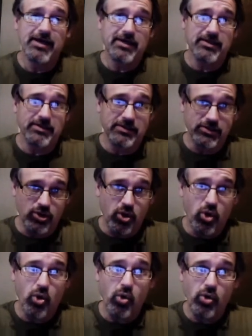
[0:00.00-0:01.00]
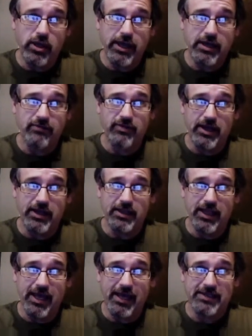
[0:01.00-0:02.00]
This is a whole heck of a lot
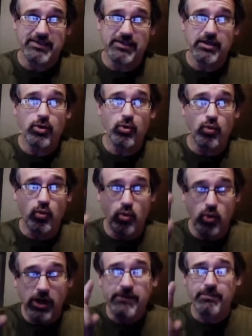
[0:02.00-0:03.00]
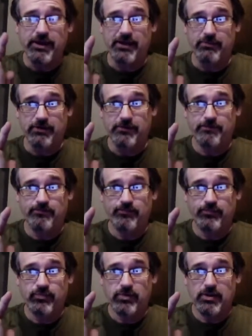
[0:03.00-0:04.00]
less. One payment.
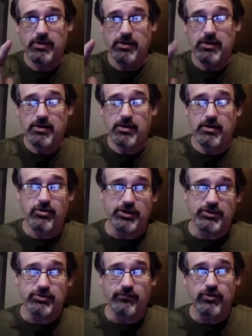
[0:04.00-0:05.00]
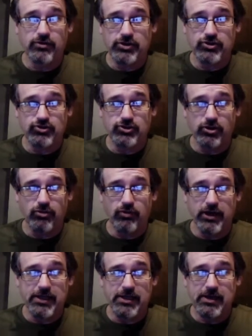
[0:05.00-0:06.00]
All right, so if you're interested
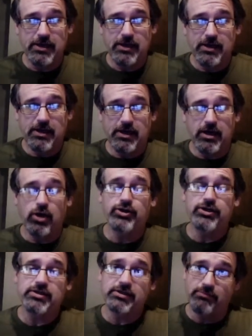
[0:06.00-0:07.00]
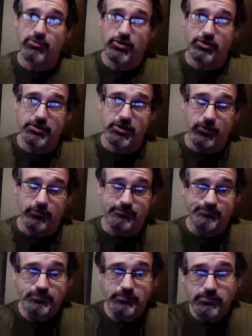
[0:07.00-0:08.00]
already, this is important to note.
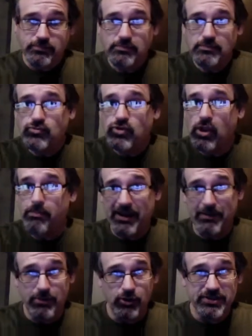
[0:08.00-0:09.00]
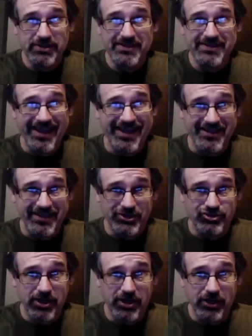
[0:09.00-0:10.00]
My bonuses and the
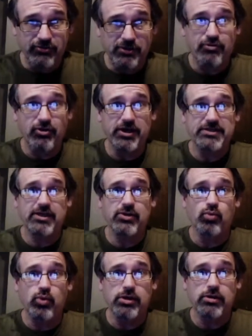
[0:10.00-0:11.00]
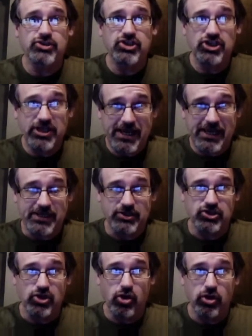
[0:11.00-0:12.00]
introductory pricing will change.
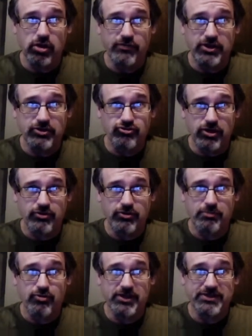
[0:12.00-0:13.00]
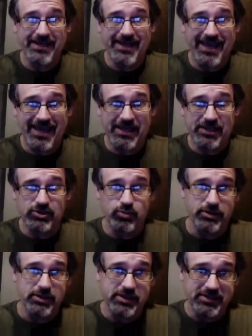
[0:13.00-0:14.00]
All the introductory pricing ends
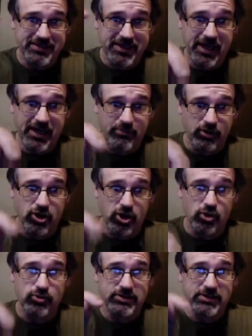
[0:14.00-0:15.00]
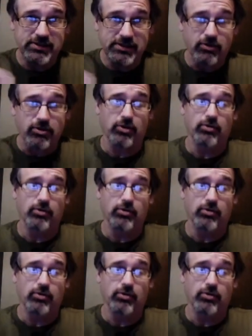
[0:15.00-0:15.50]
when this timer goes to 0.